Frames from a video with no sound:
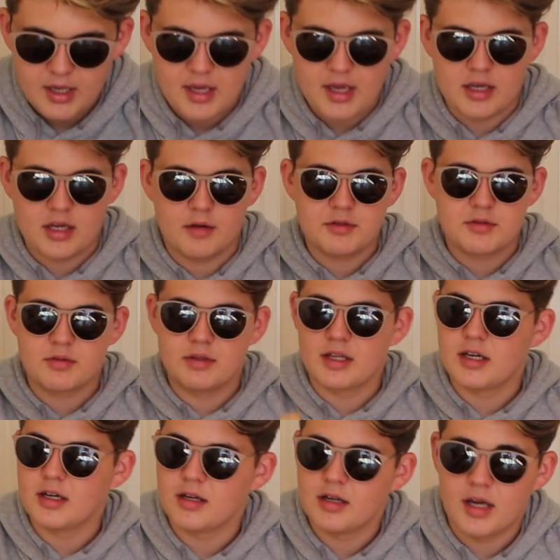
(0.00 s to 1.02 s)
it comes with
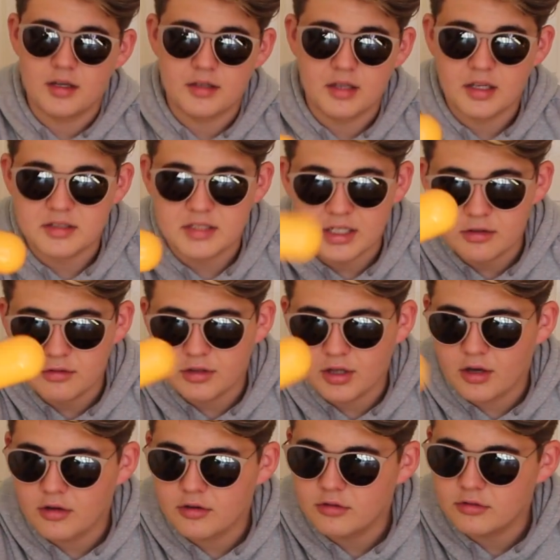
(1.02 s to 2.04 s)
a
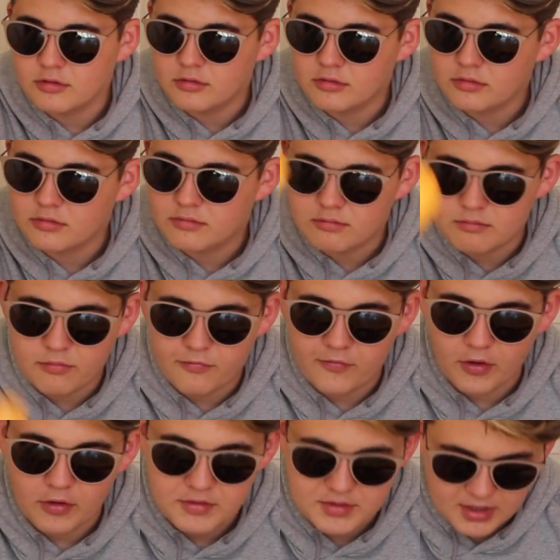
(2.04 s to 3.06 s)
dildo
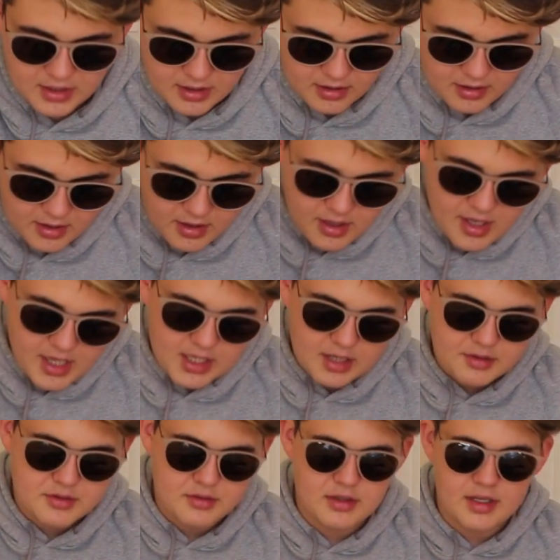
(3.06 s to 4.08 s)
floater, it
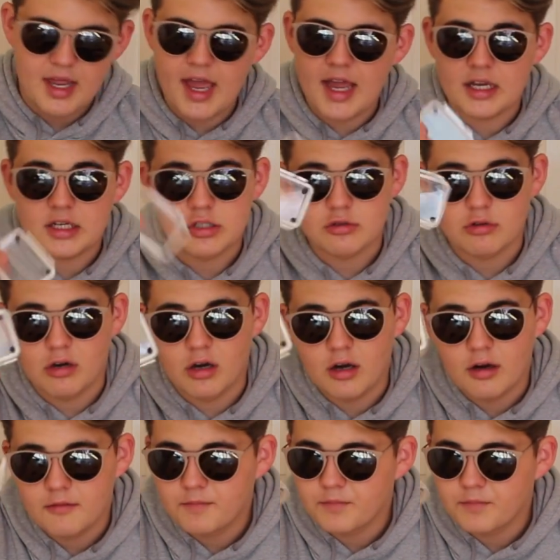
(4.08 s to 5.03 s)
comes with an extra